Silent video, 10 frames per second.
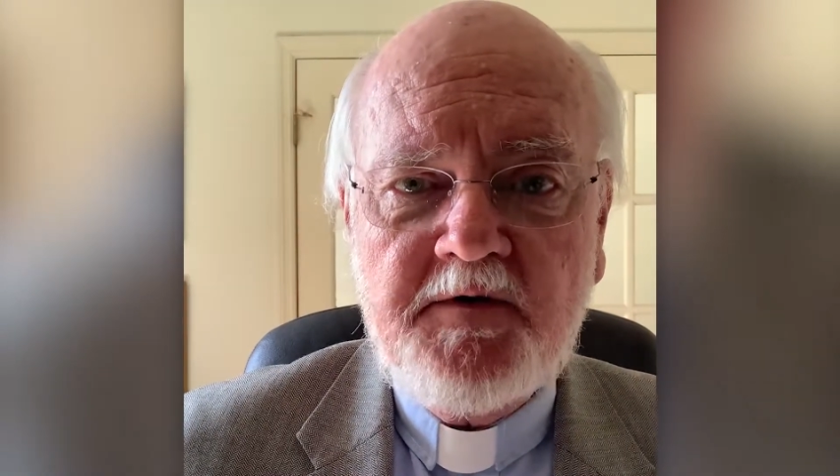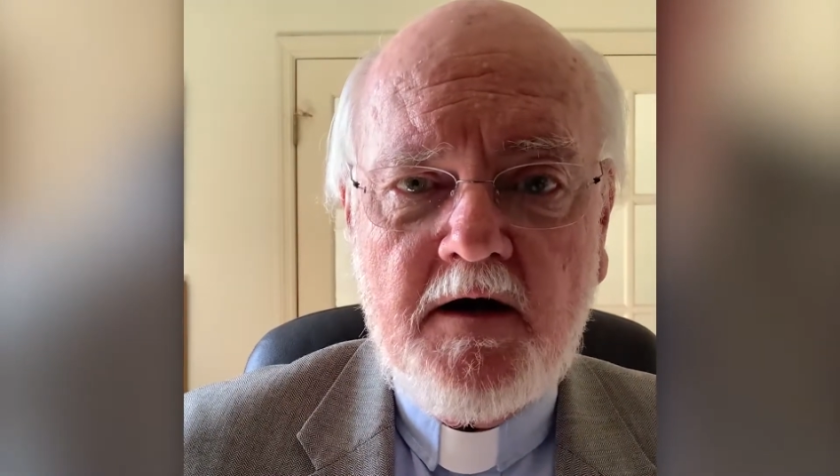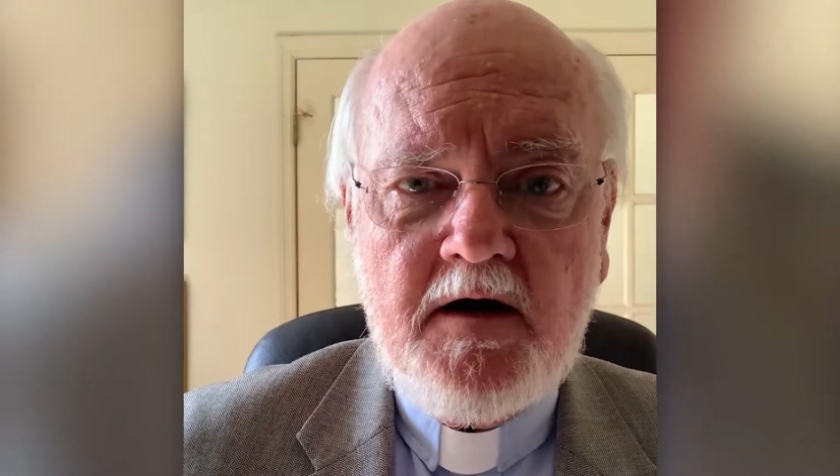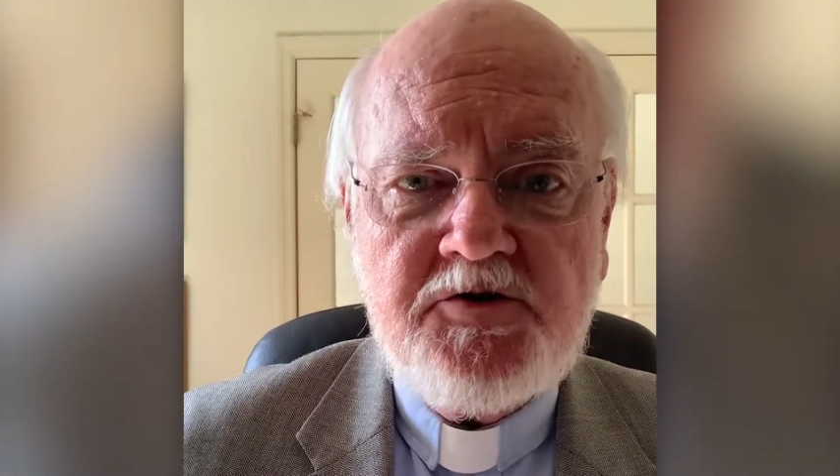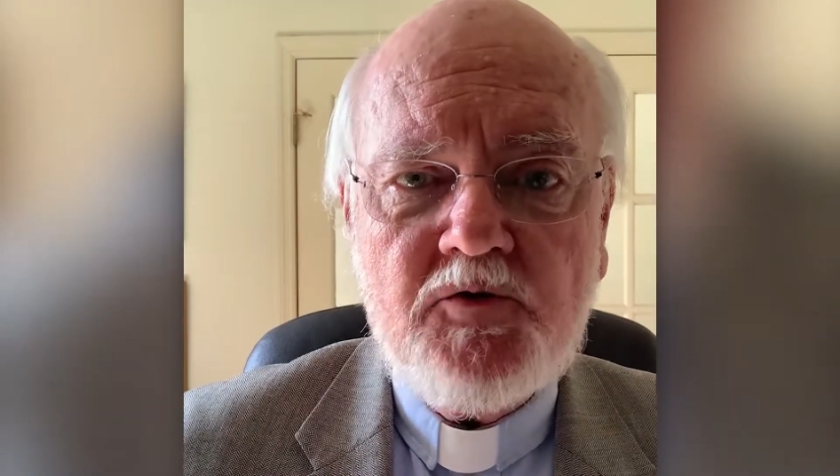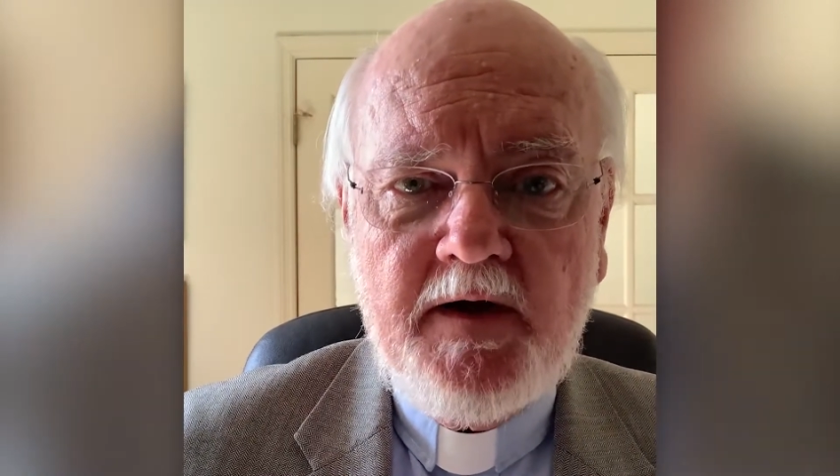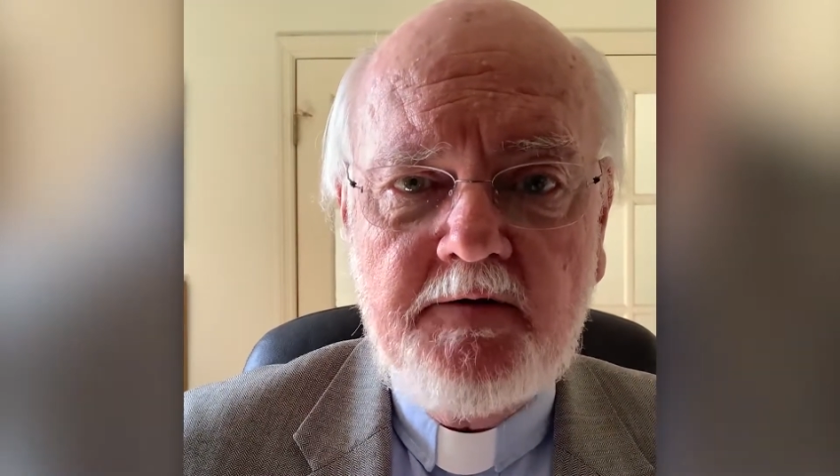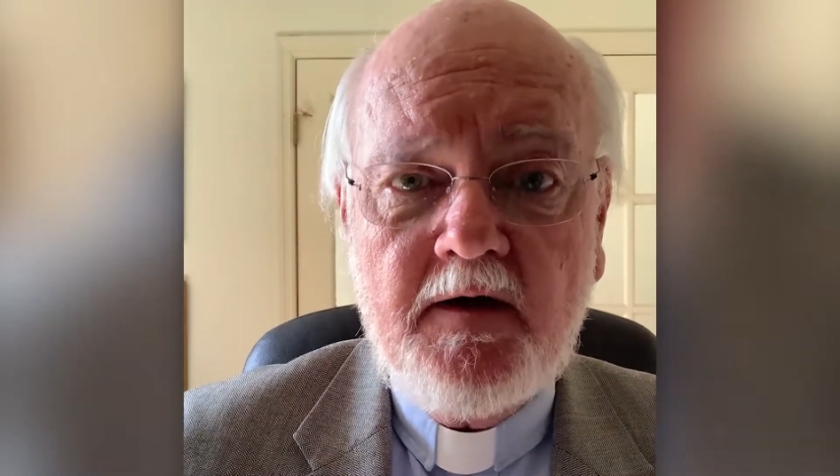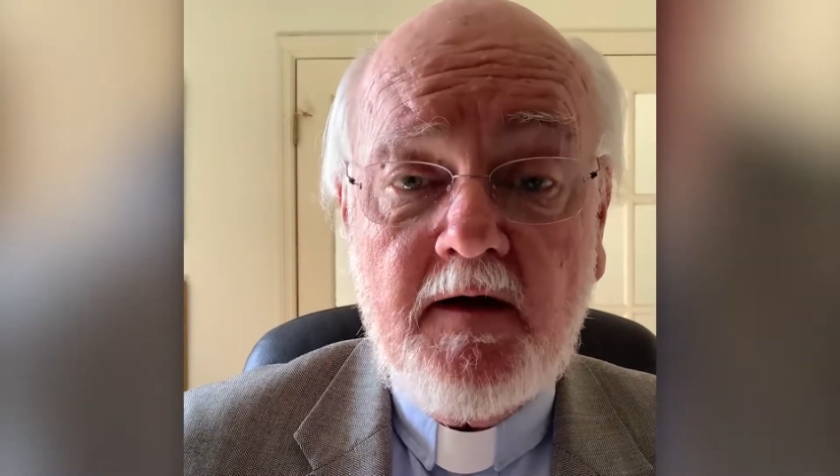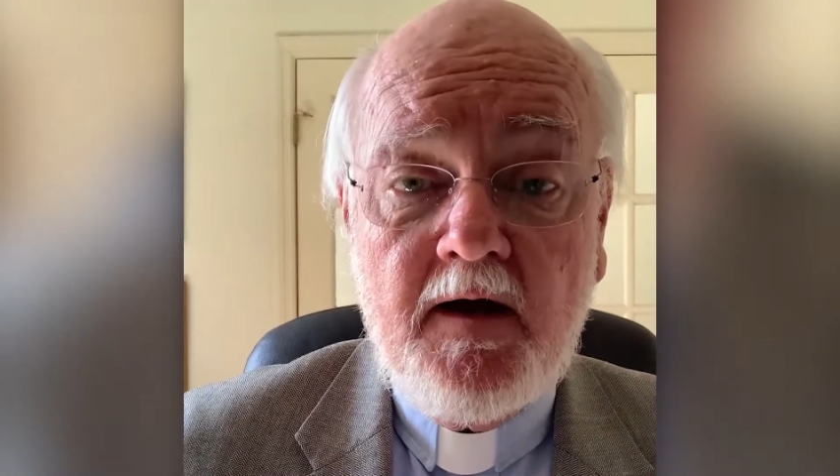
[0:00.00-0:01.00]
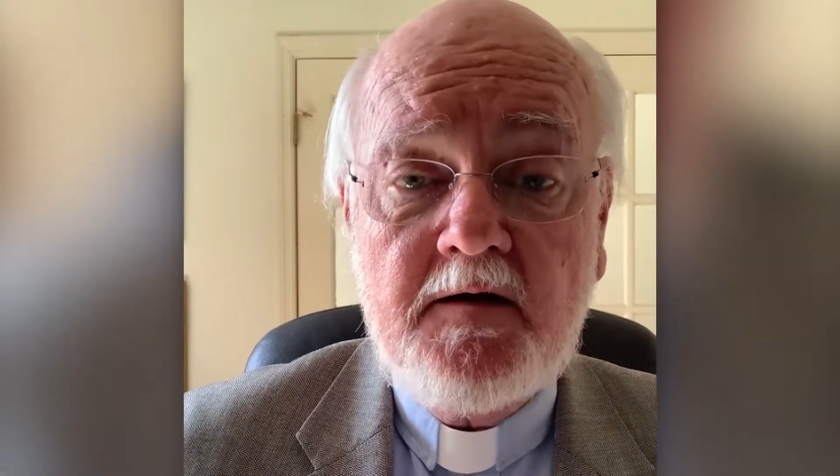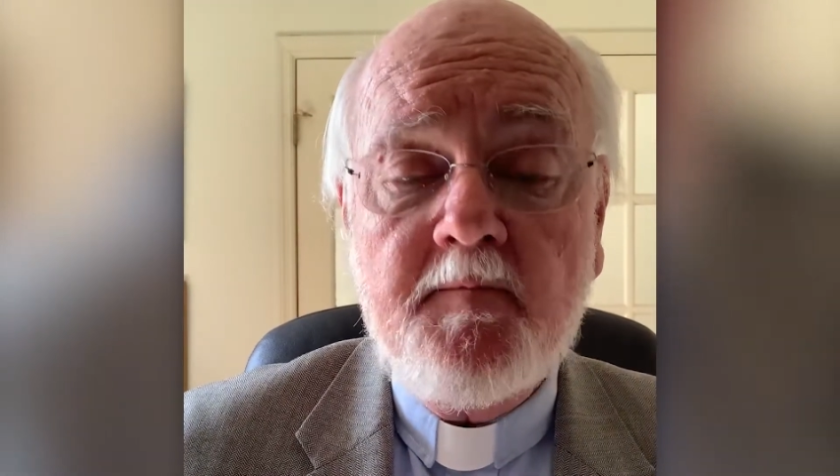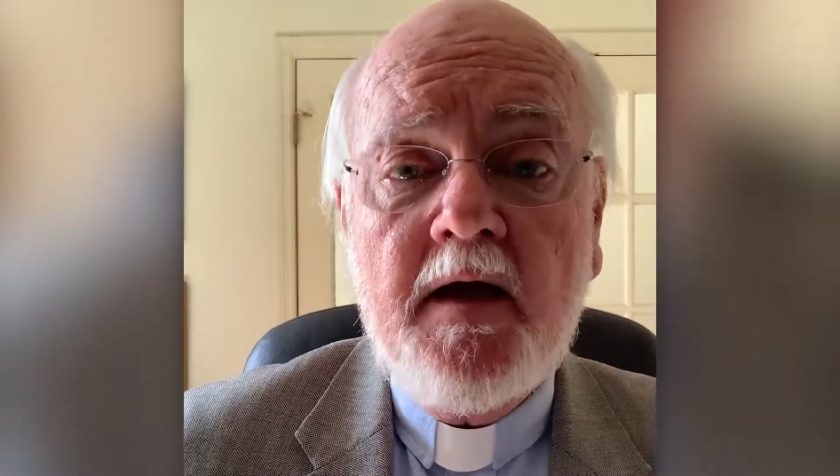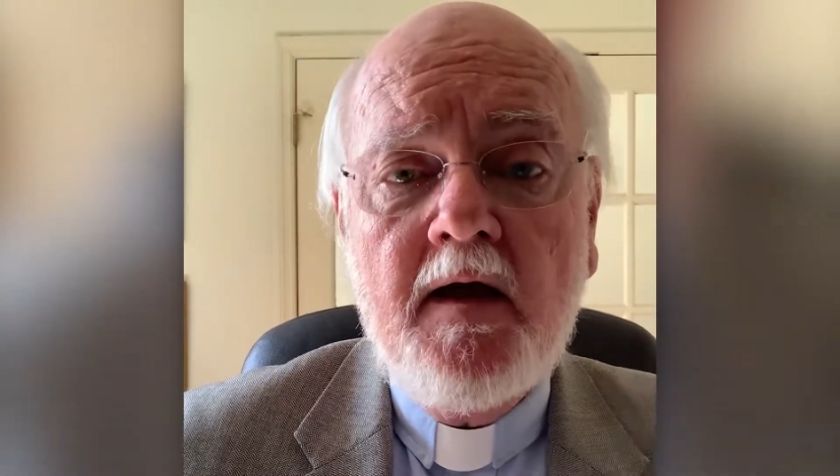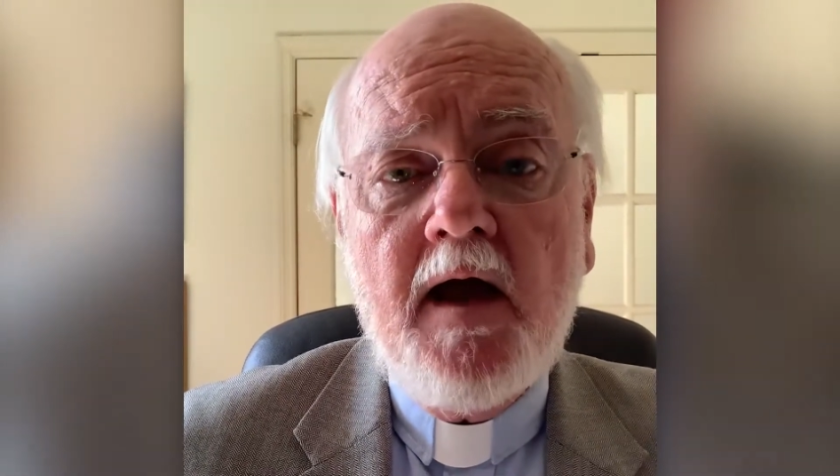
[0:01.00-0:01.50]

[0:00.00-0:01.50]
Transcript: to usher in the kingdom.